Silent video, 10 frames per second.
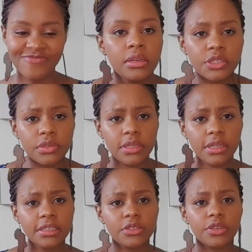So the
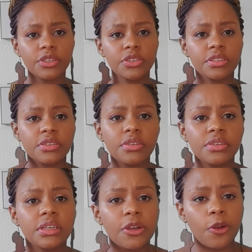next question is not
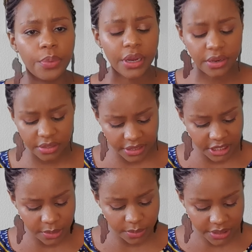really au pair
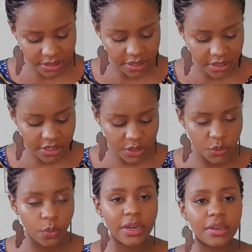related, but it asks,
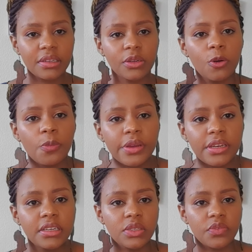when are the
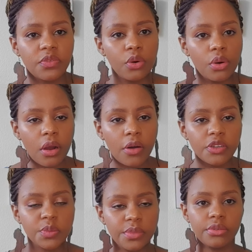openings for
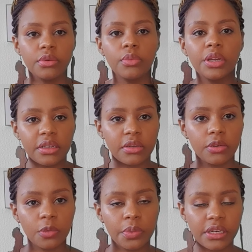Ausbildung? When are the
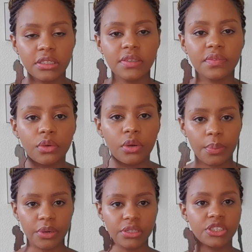openings for
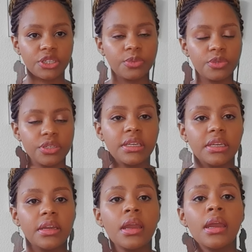apprenticeship
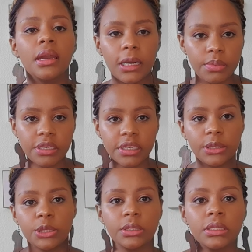training
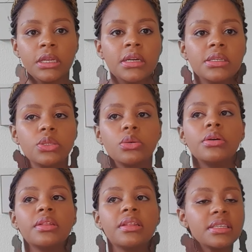application? So
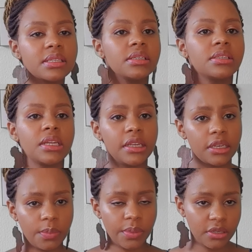this is really
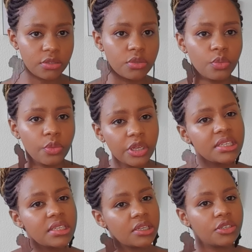dependent on which
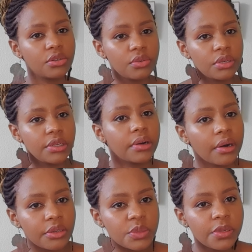state you're doing your
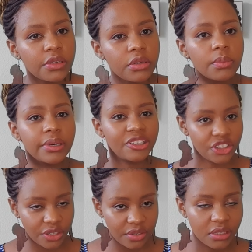Ausbildung, but
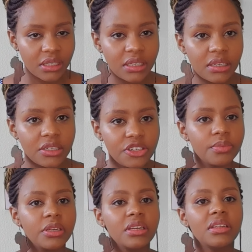generally in
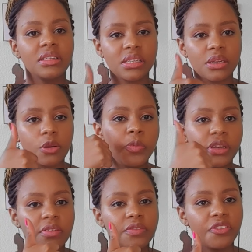Germany, there's an
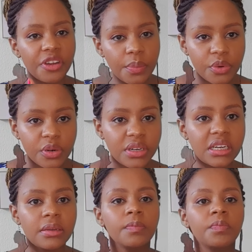opening for
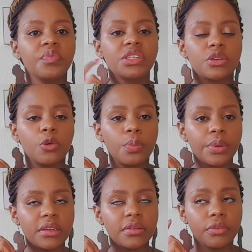February, there's an
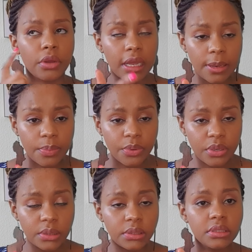opening for
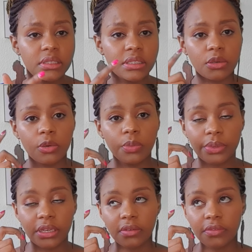April, there's an
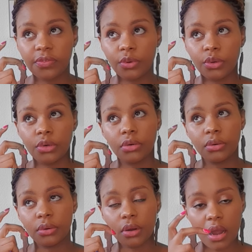opening
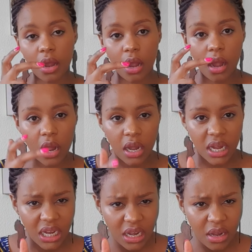for
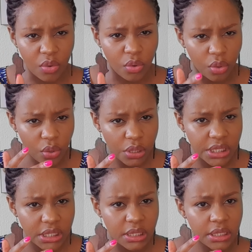
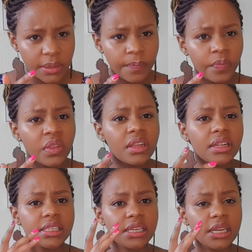August,
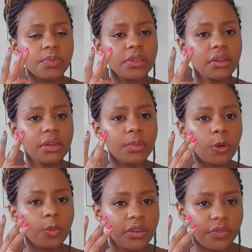there's an
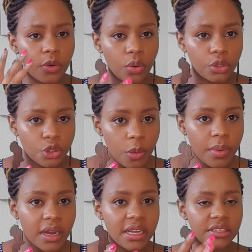opening for
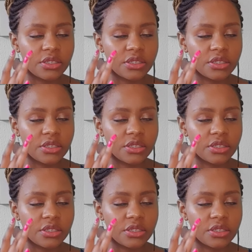October, and there's an